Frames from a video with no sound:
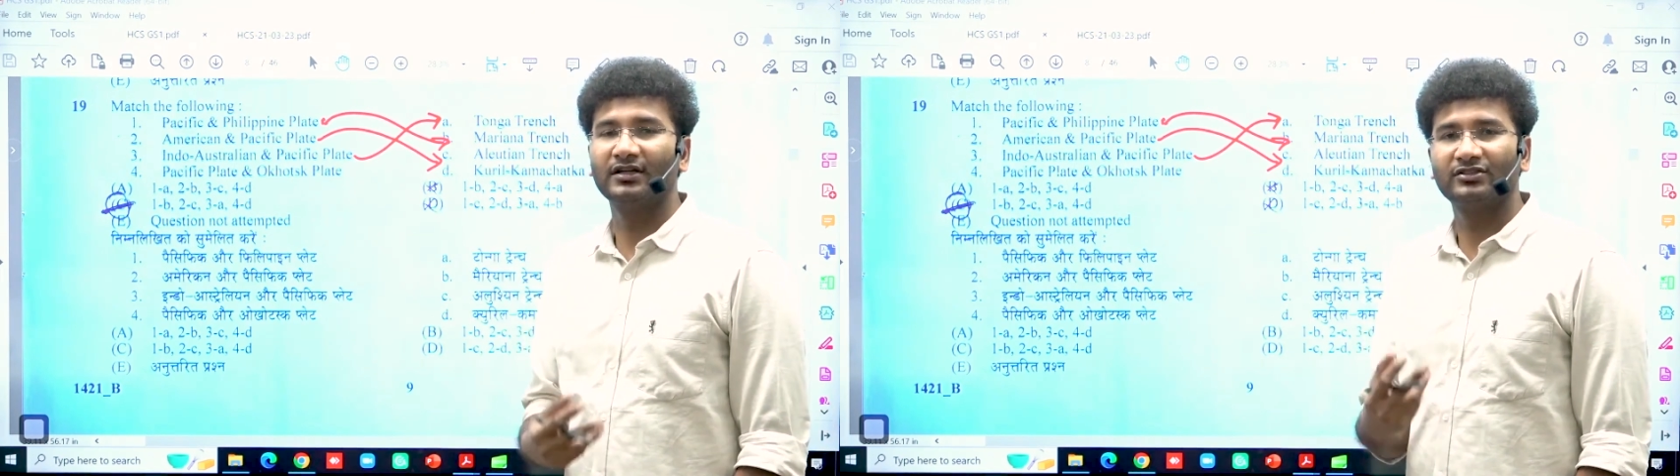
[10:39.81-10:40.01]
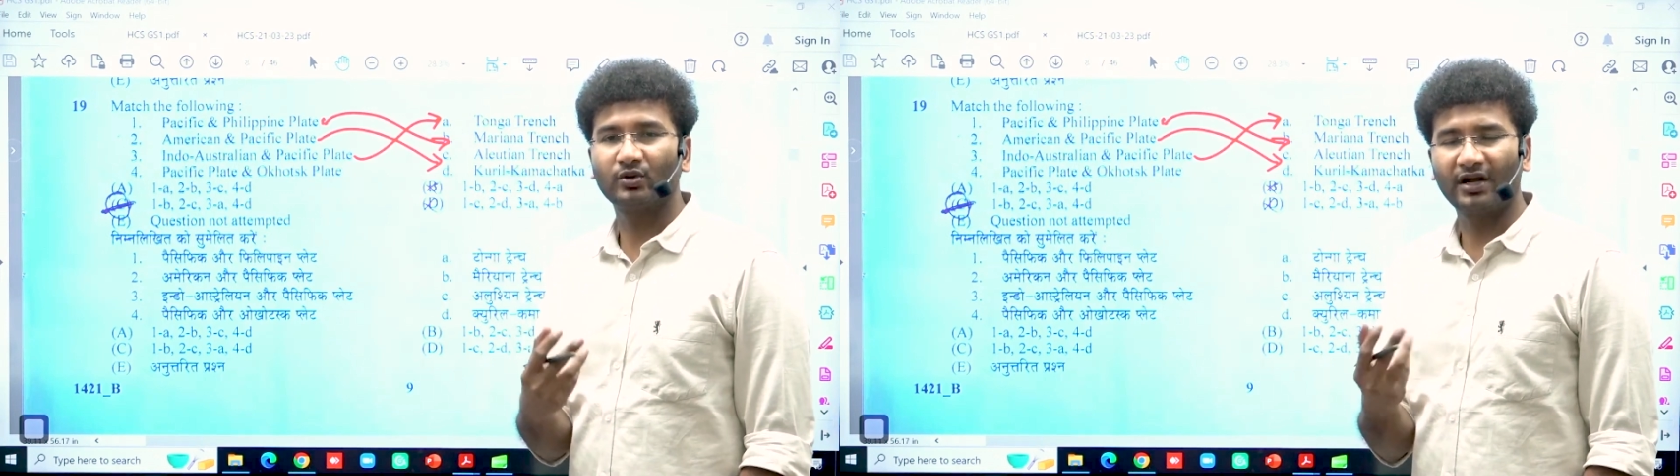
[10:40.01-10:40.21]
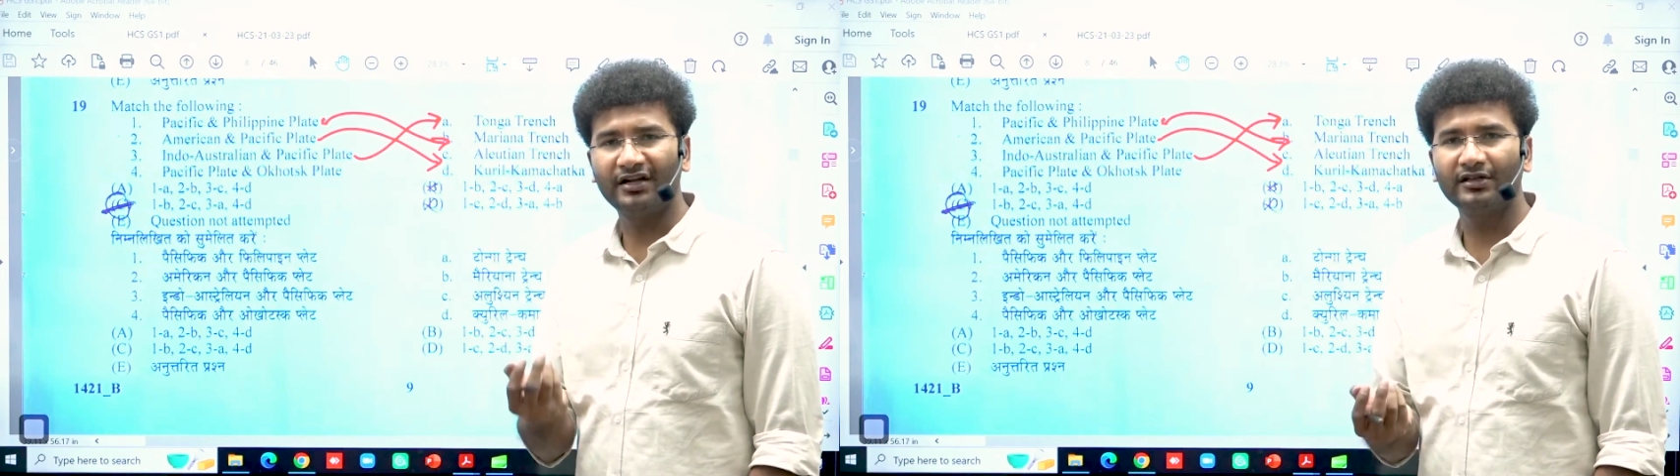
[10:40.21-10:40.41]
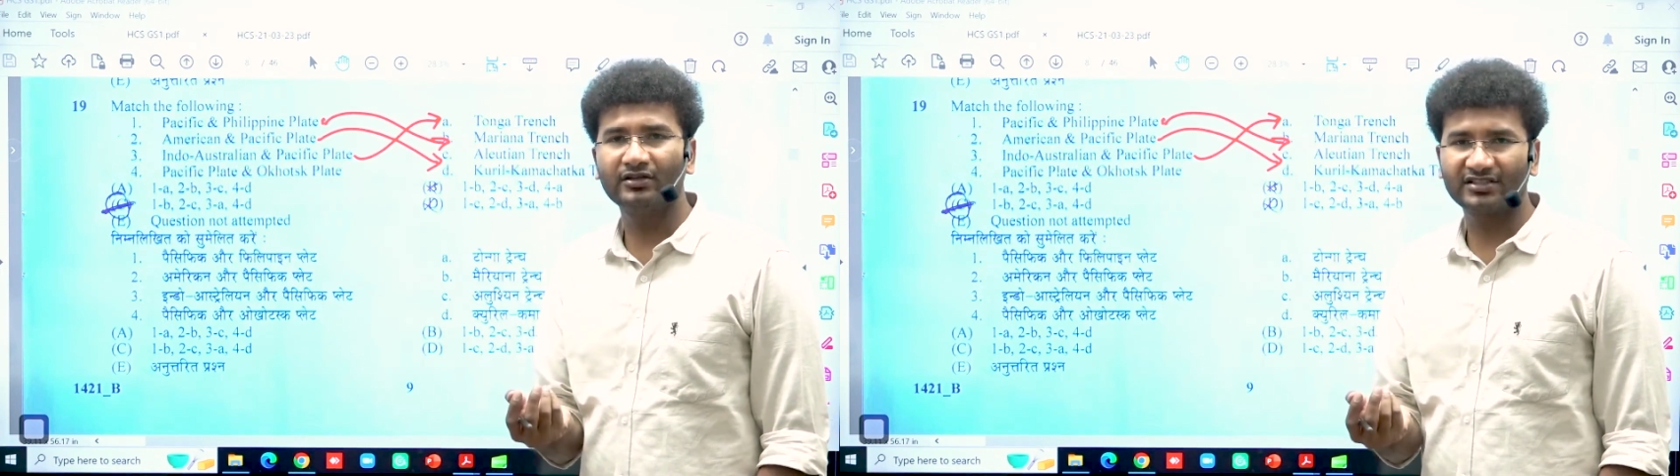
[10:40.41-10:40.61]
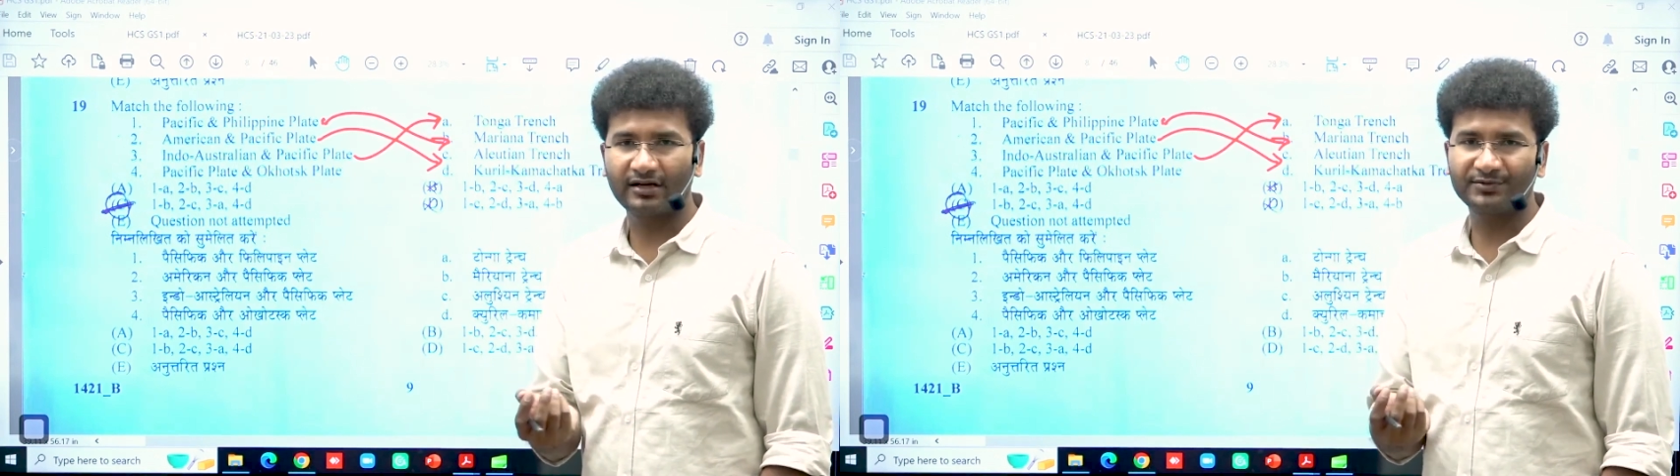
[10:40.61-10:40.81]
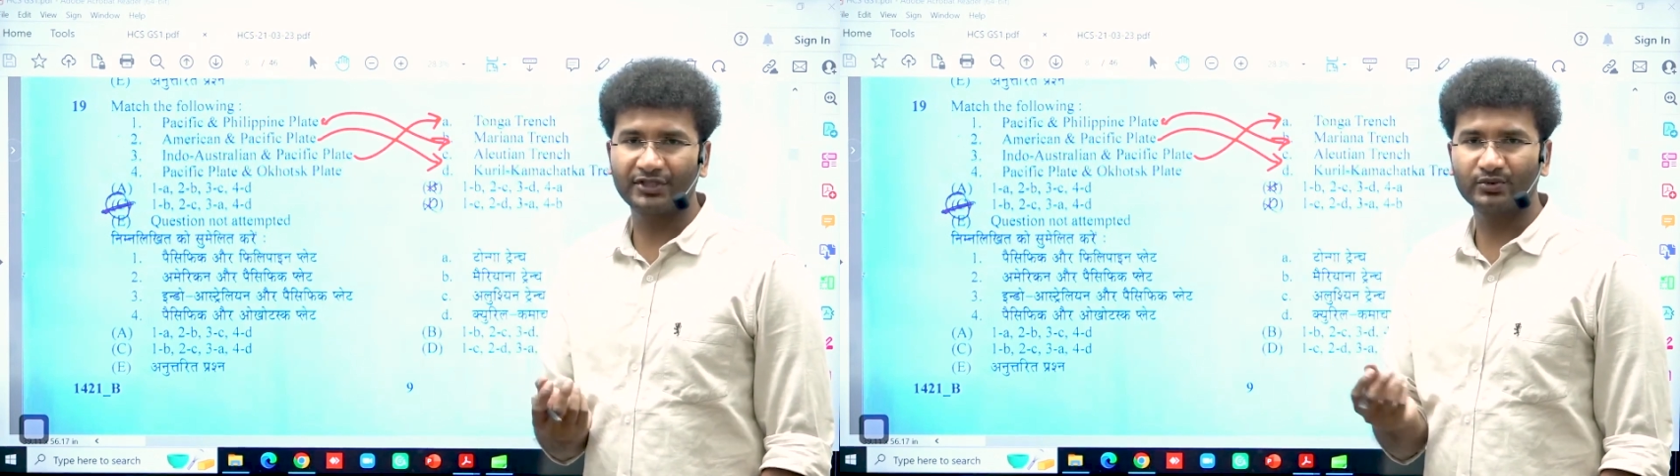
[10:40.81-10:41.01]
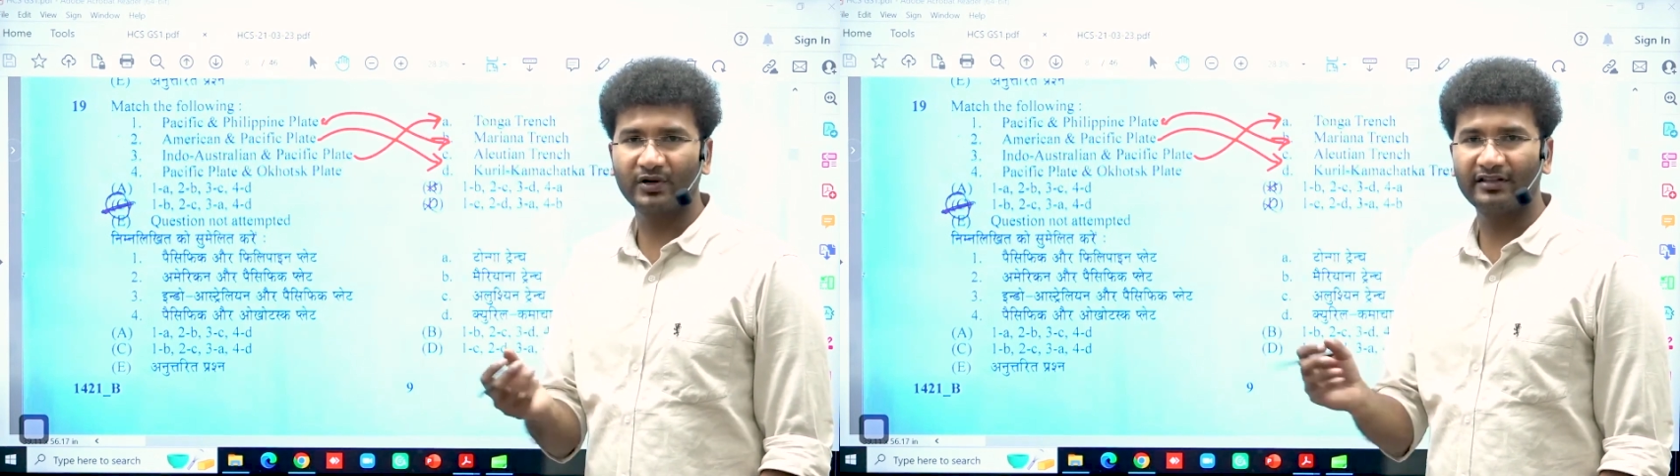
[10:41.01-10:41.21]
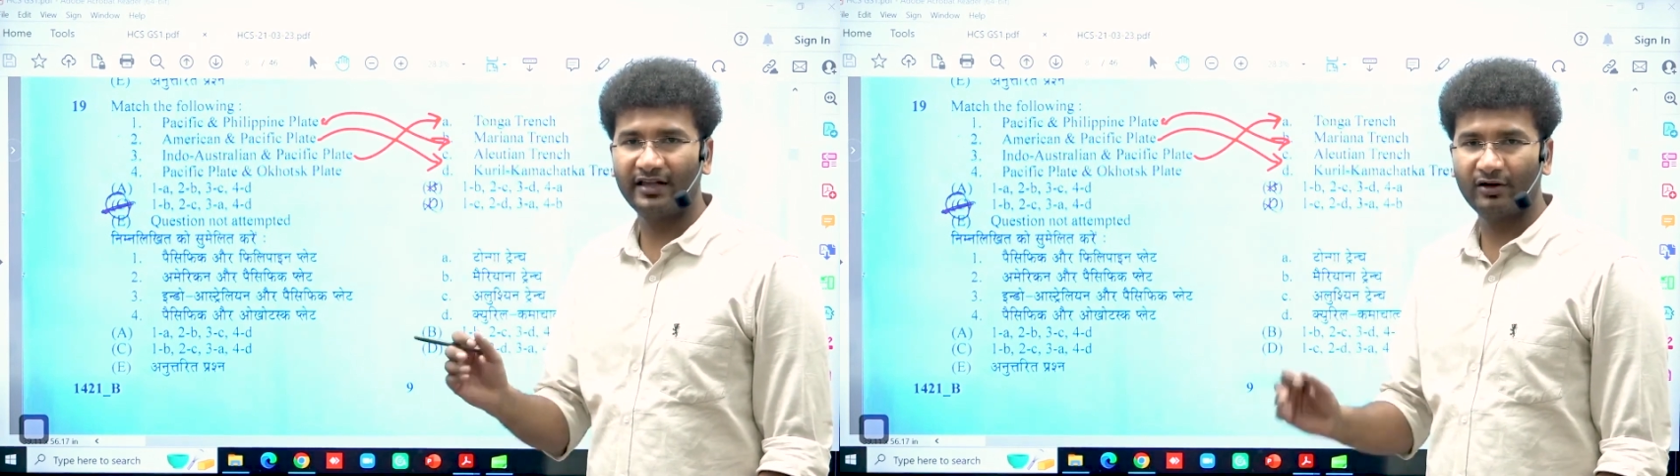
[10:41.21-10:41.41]
So continuous eruptions were
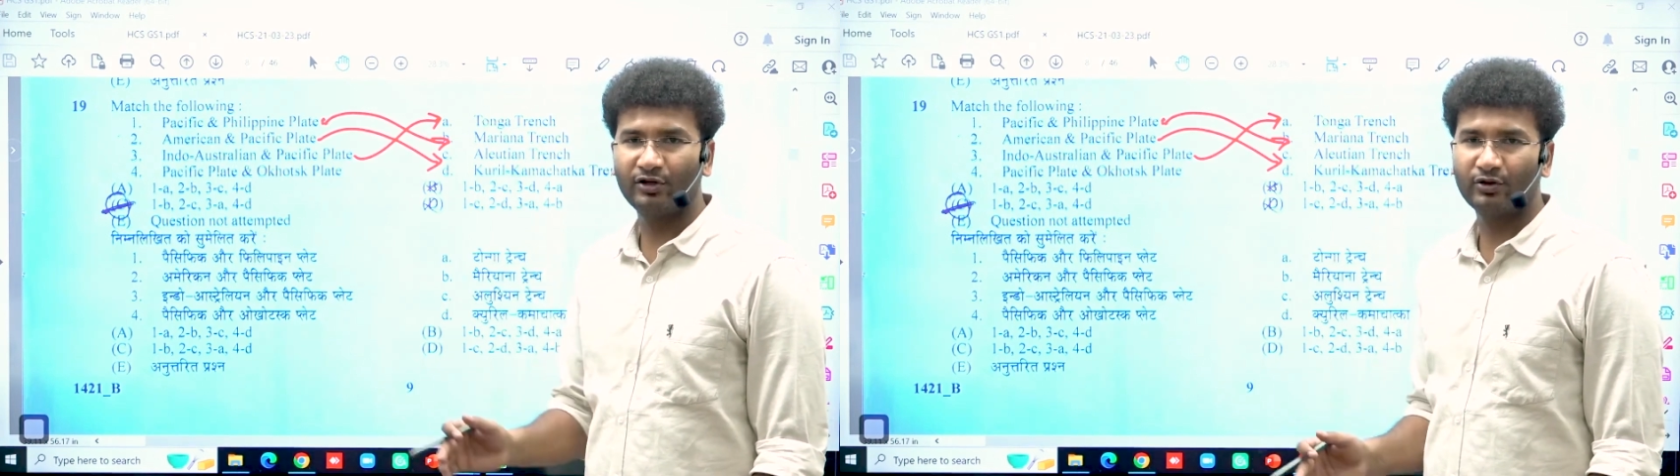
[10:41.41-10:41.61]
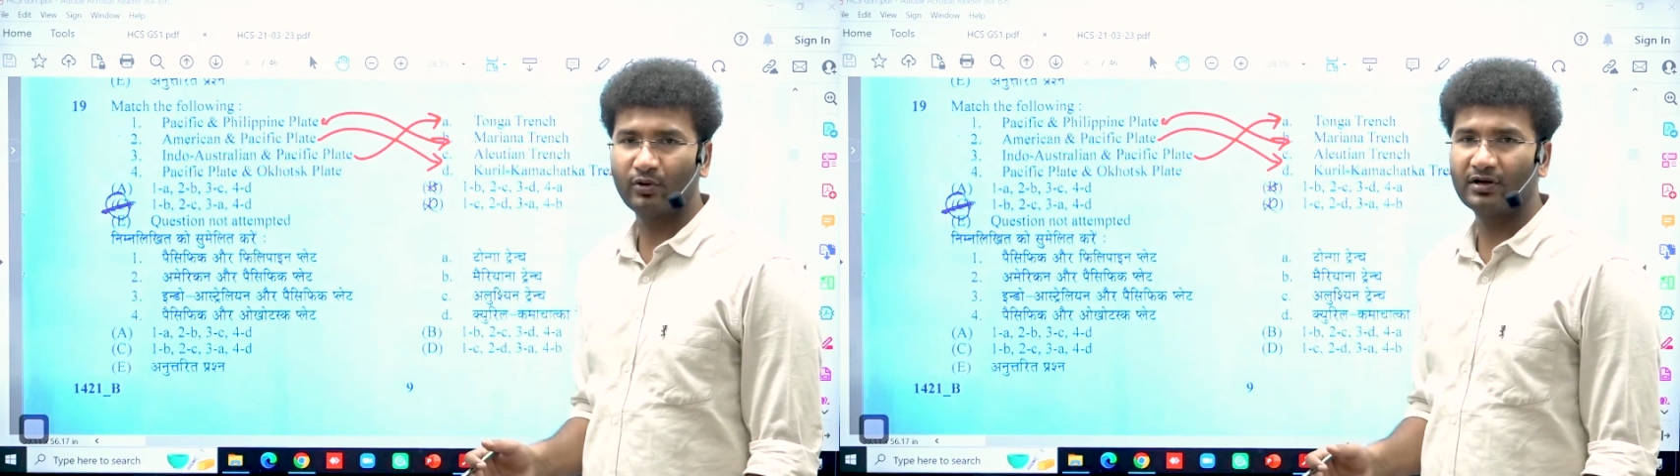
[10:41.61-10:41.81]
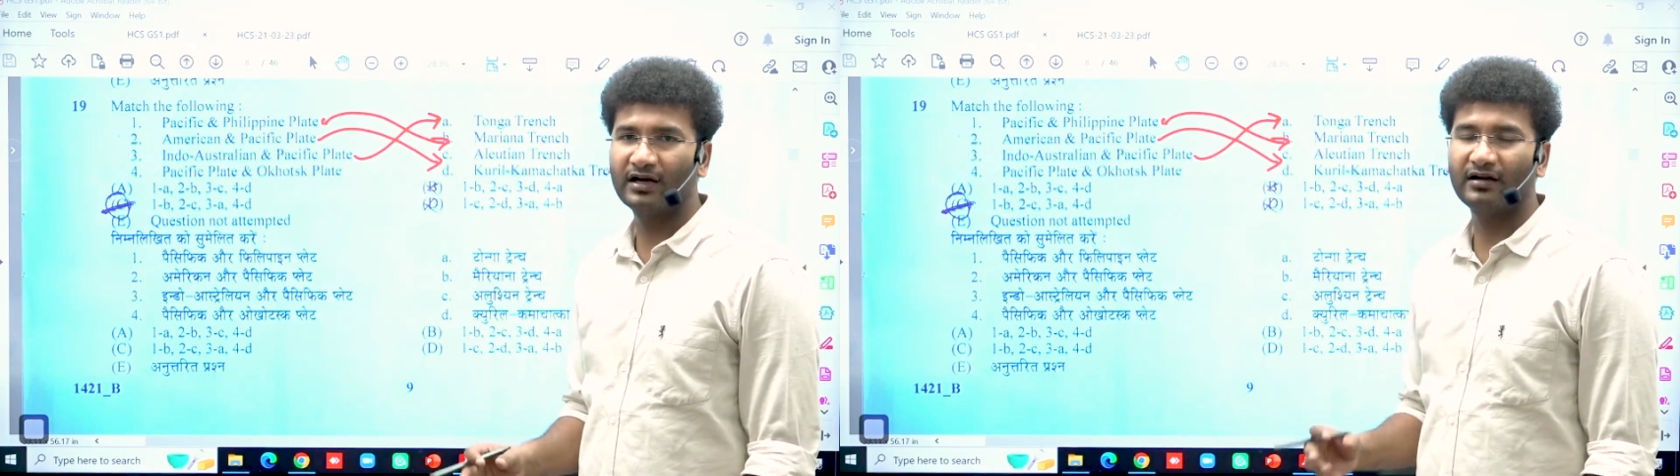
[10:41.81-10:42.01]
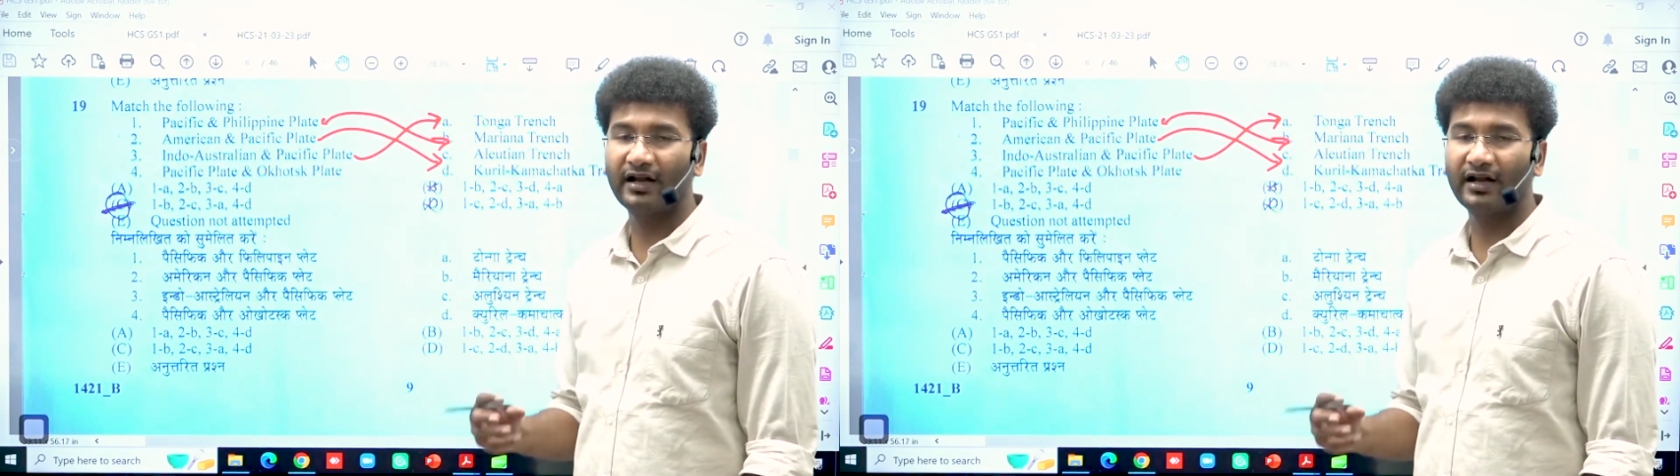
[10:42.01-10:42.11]
there in the Tonga